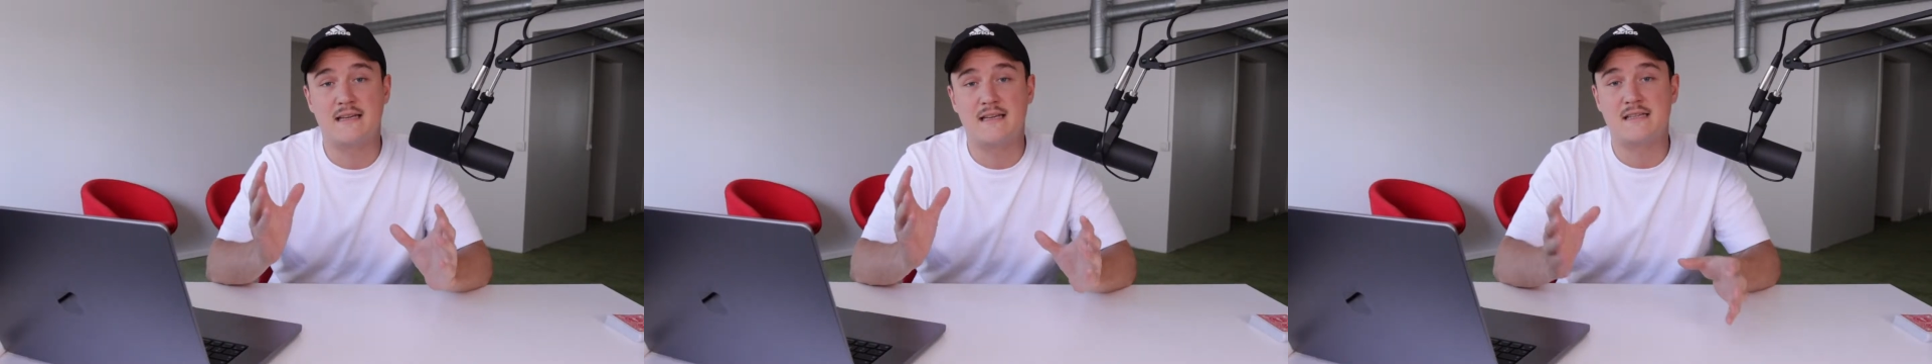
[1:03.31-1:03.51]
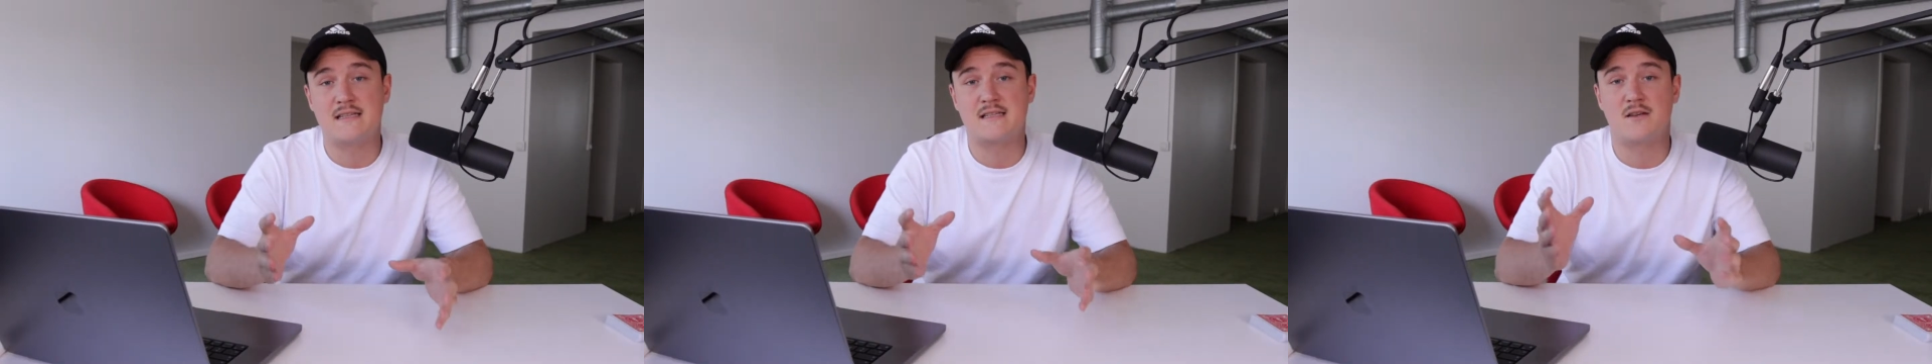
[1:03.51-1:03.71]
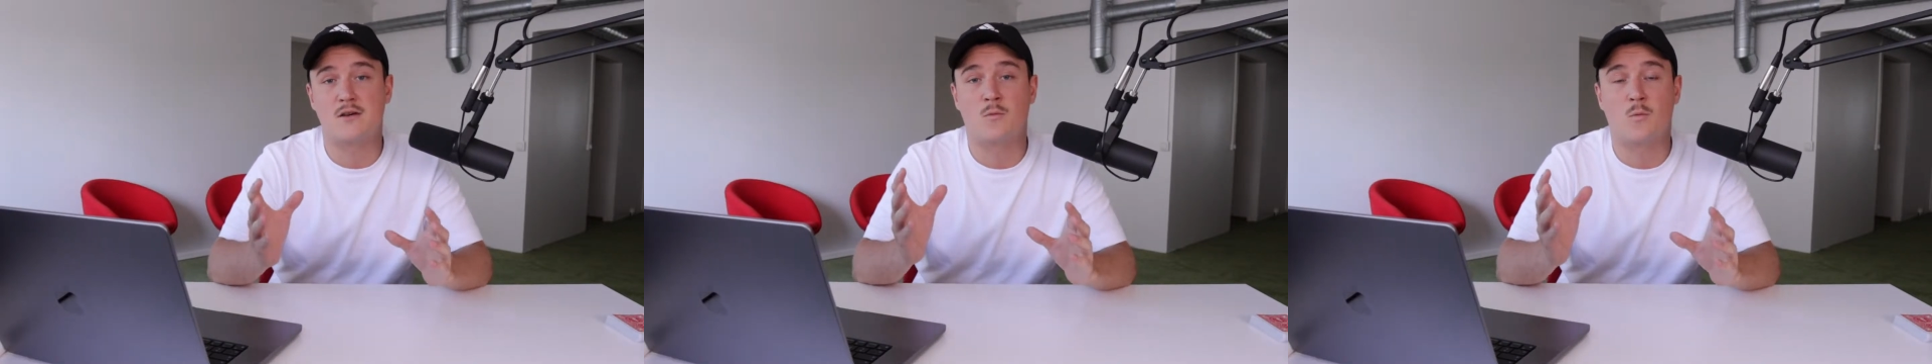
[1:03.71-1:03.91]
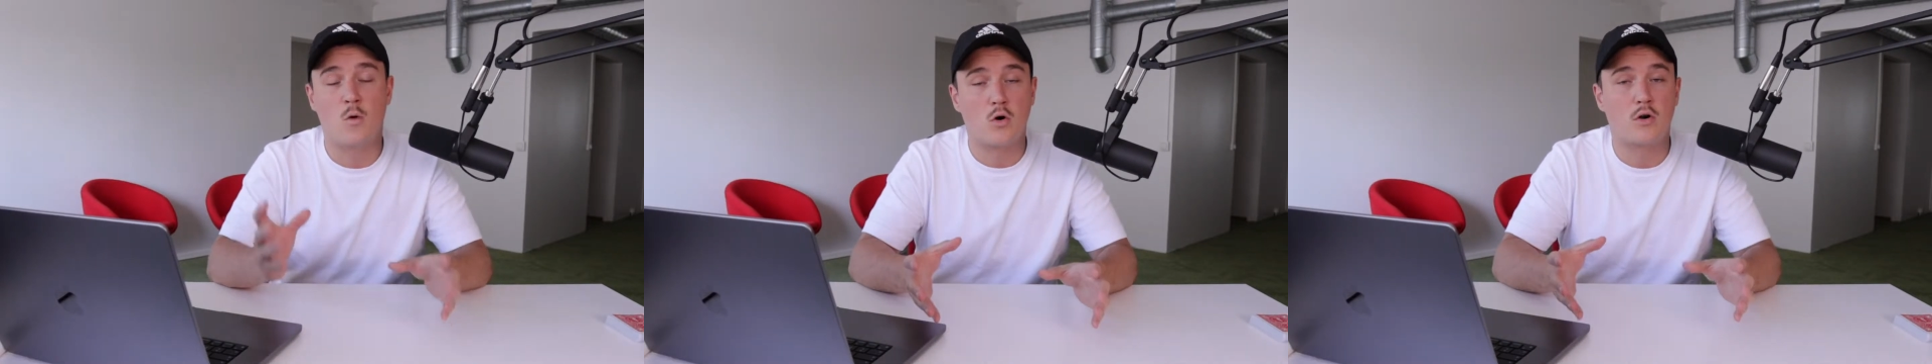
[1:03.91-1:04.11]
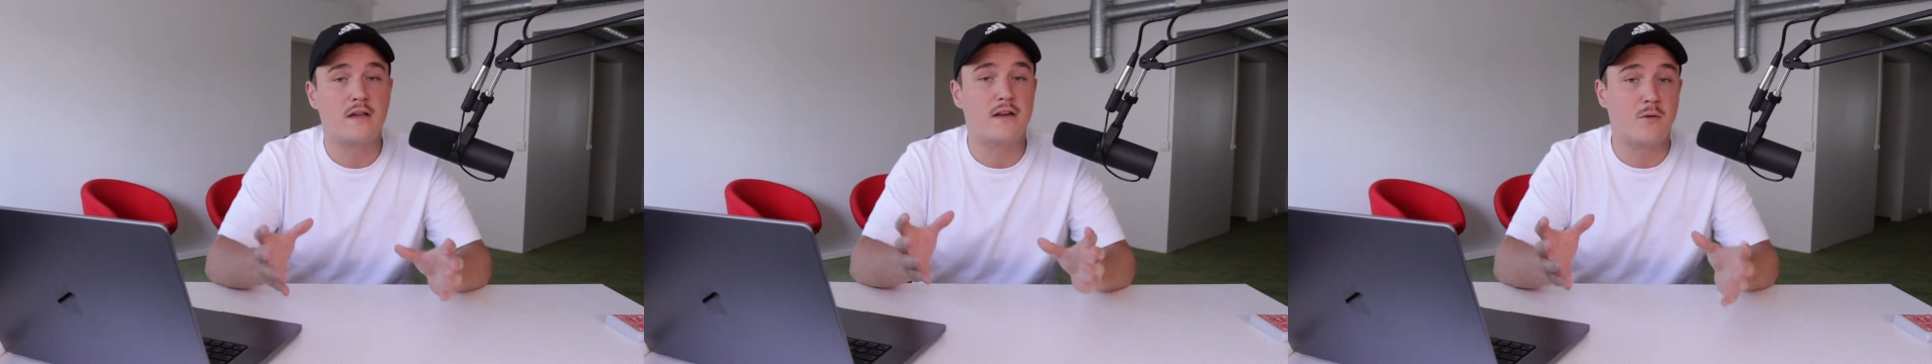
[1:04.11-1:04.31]
it's a
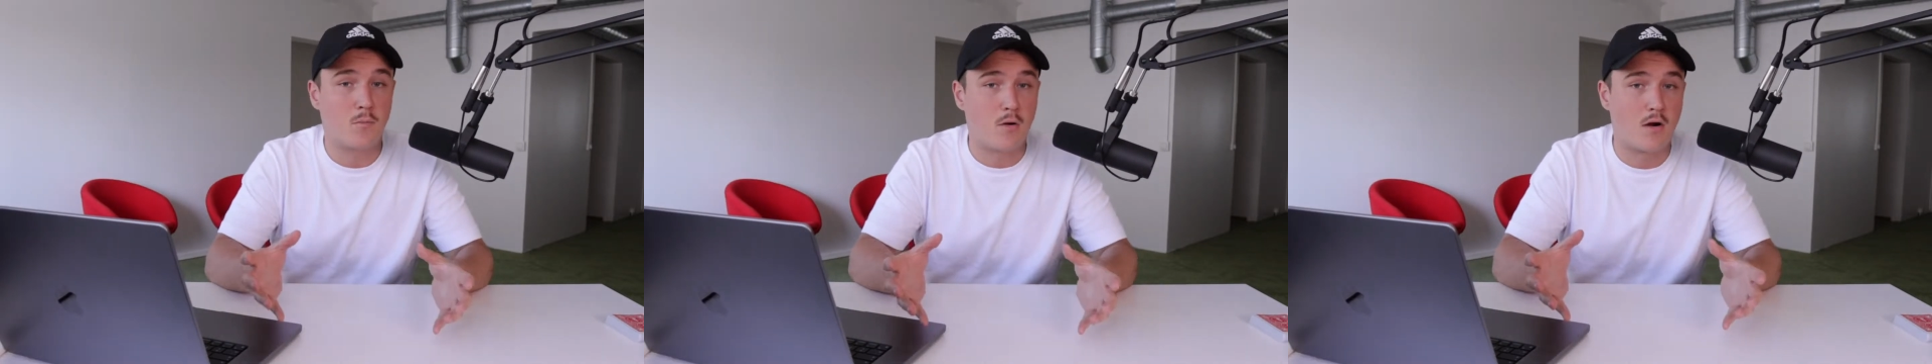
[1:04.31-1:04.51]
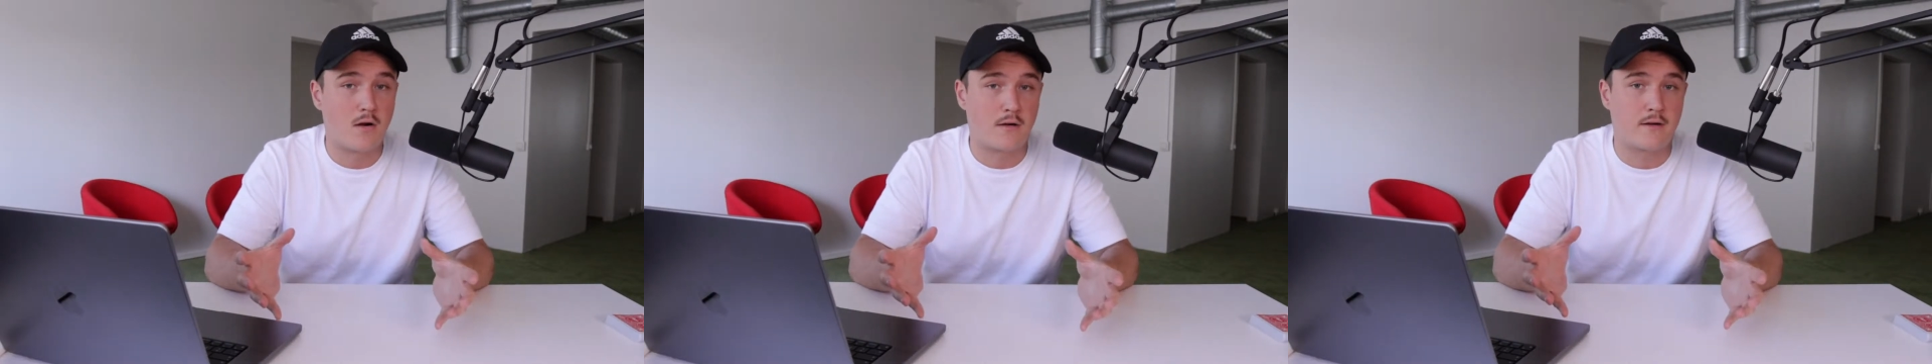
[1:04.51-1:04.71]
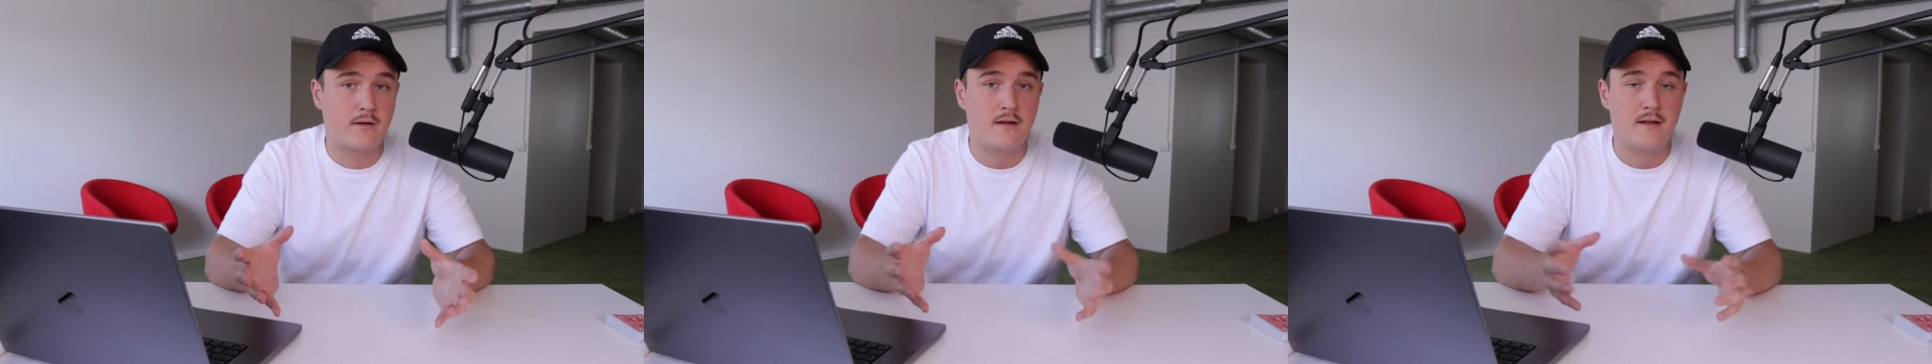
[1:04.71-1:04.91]
walk in a park,